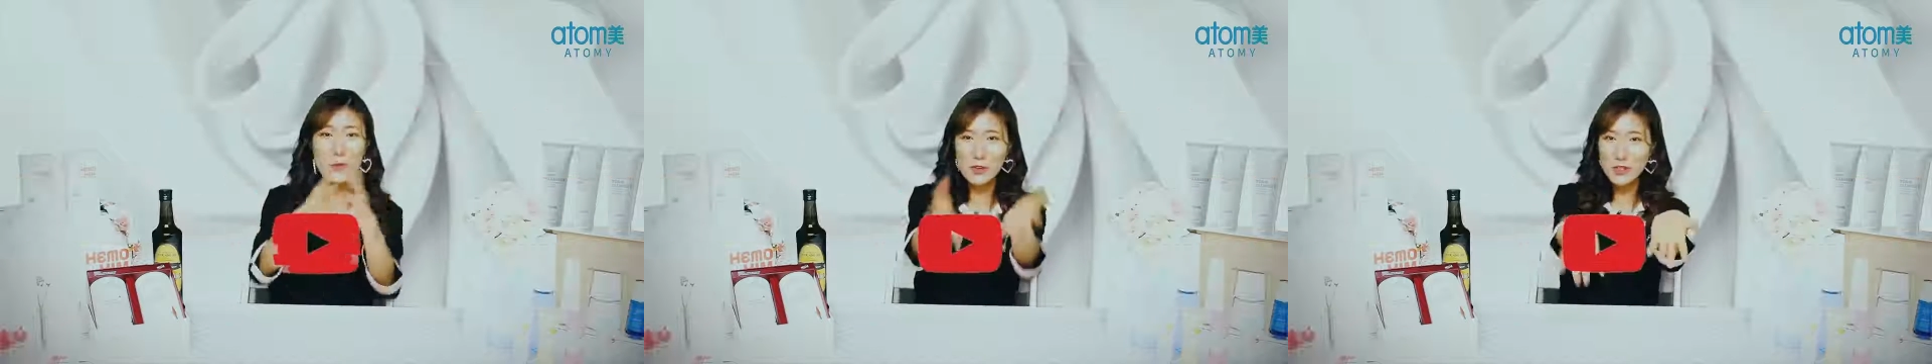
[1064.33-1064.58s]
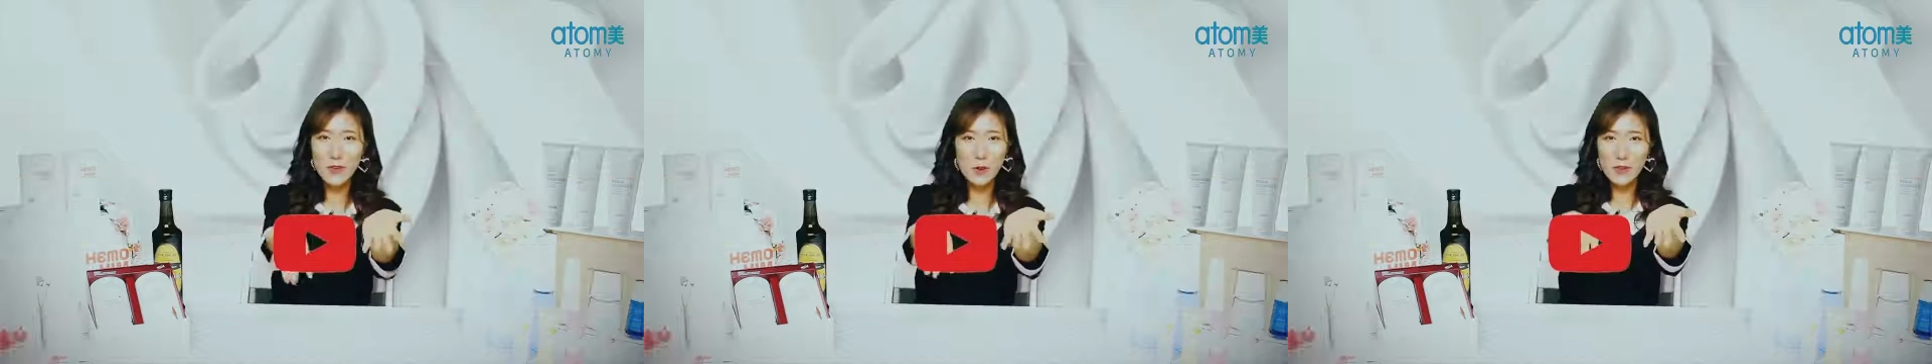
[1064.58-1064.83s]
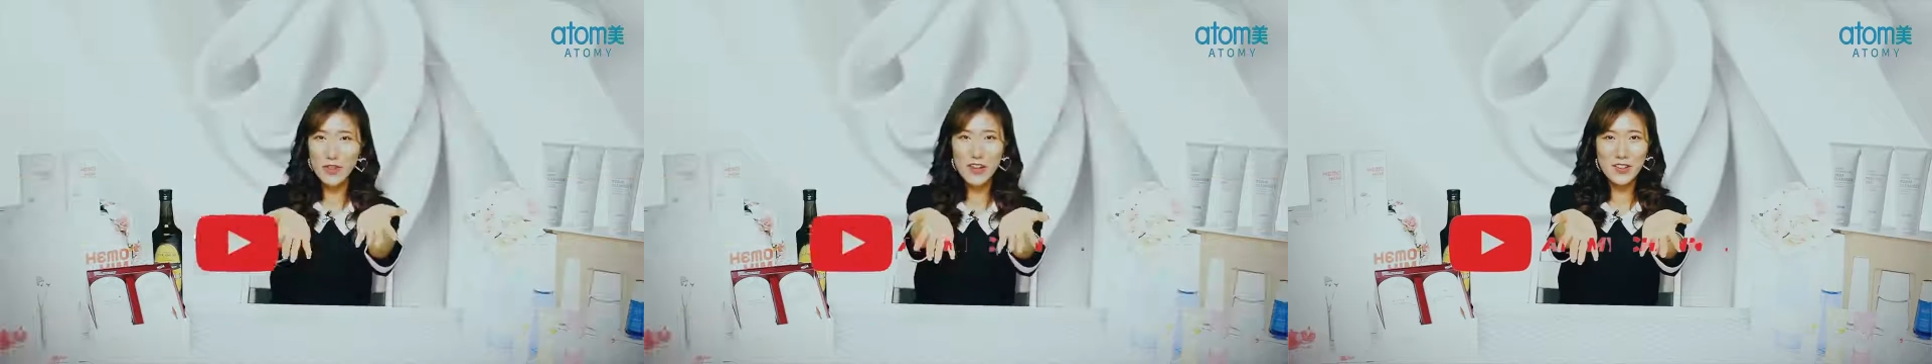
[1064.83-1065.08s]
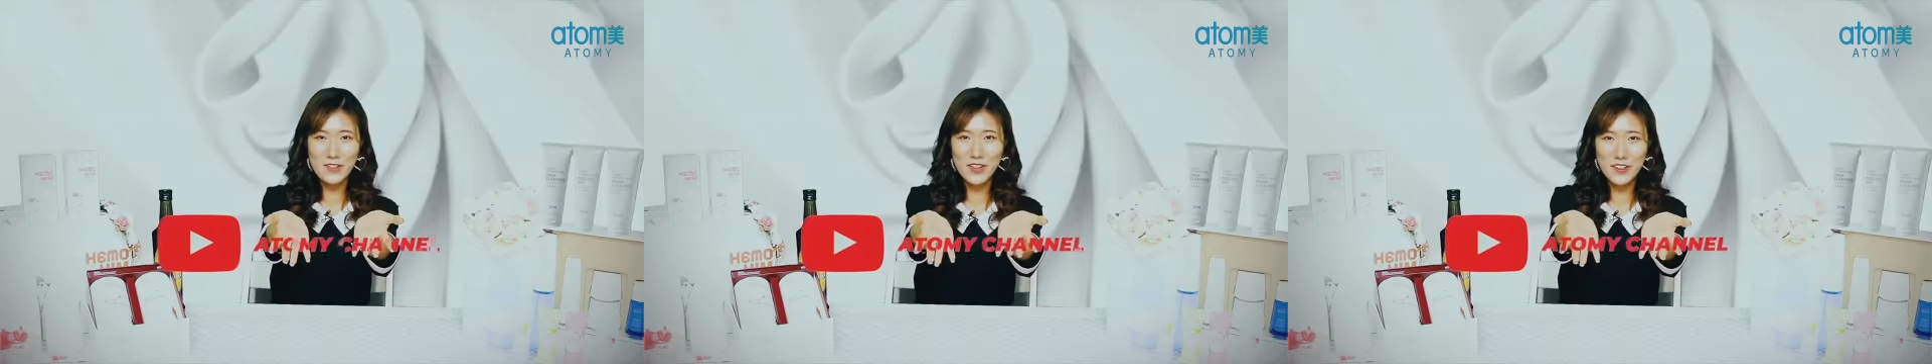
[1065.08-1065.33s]
I had so much fun
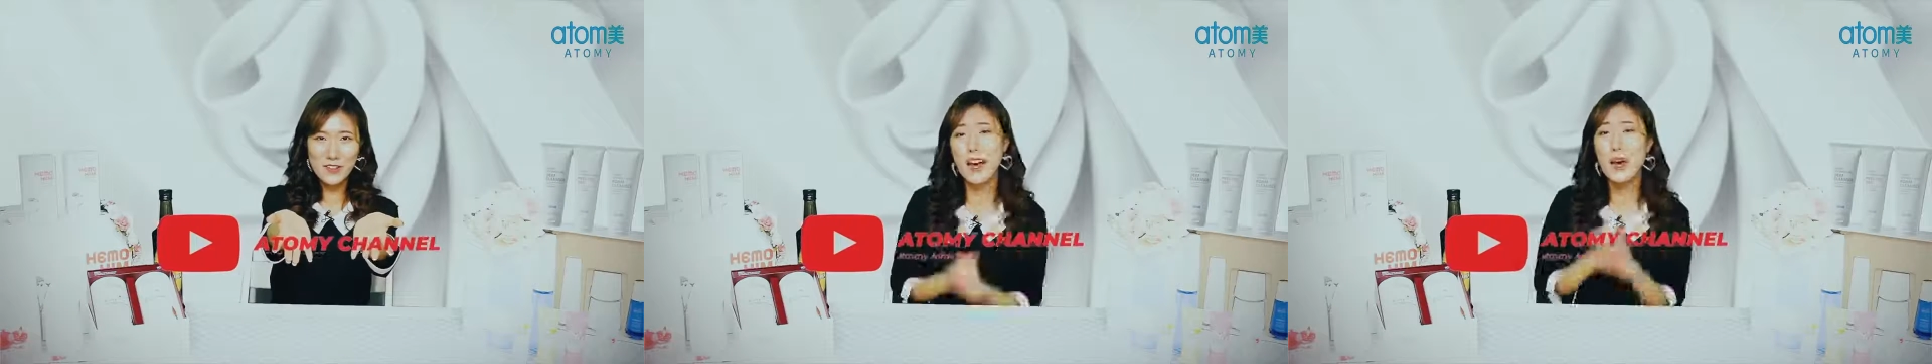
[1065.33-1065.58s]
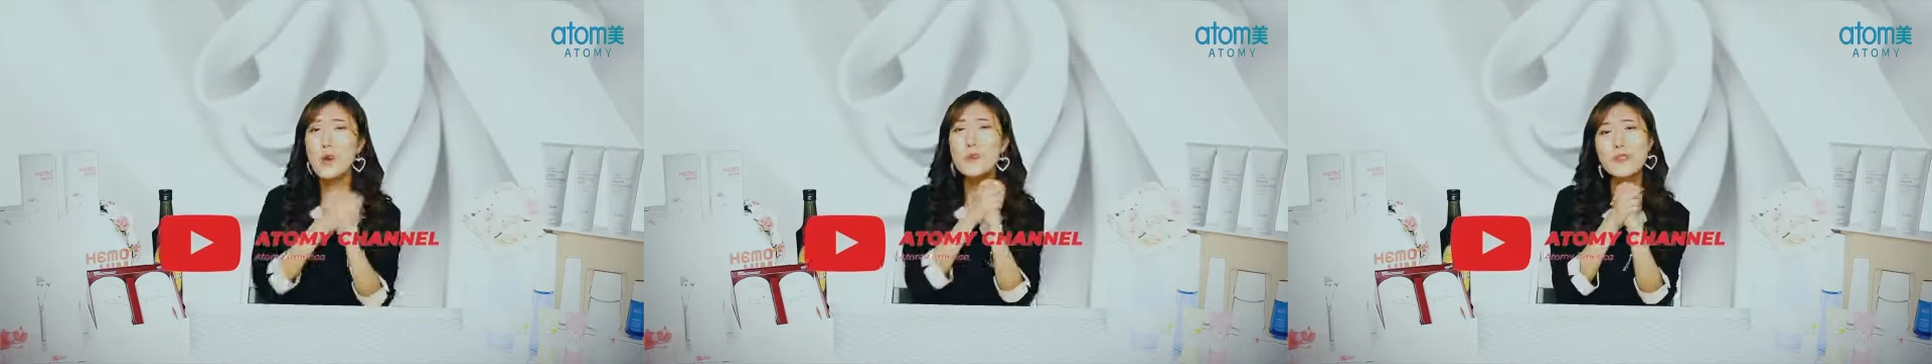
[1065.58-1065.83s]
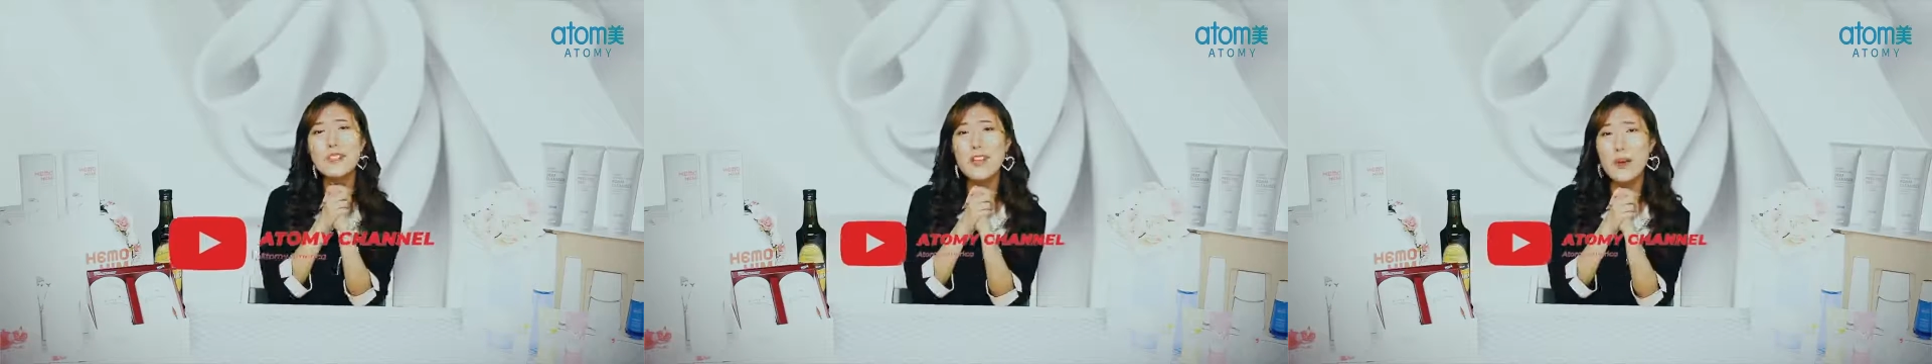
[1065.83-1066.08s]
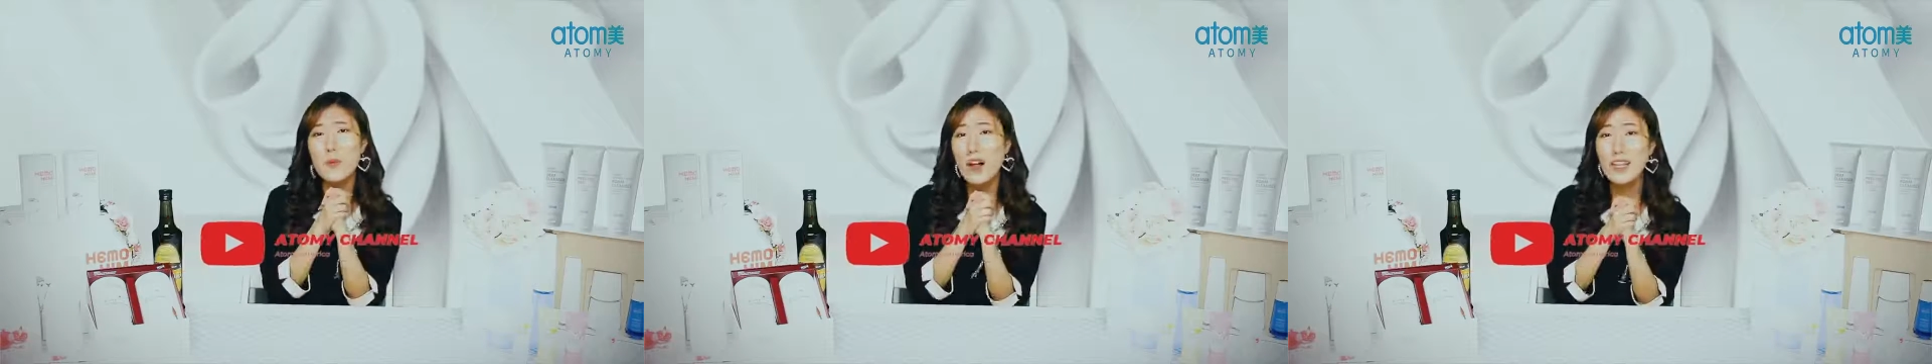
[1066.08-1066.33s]
with all of you. I hope you
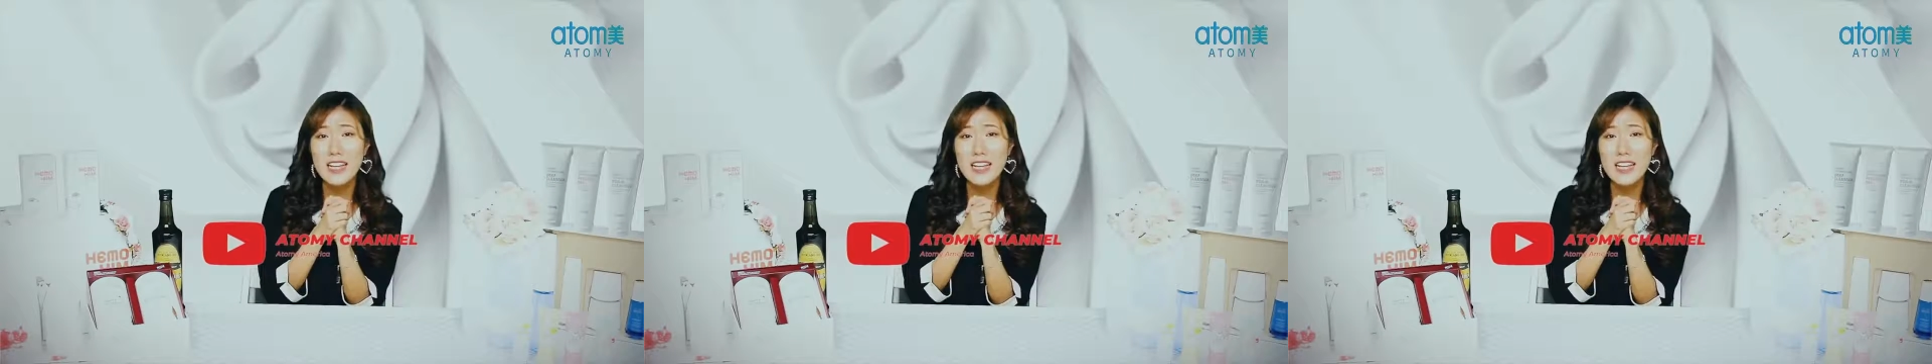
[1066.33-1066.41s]
stay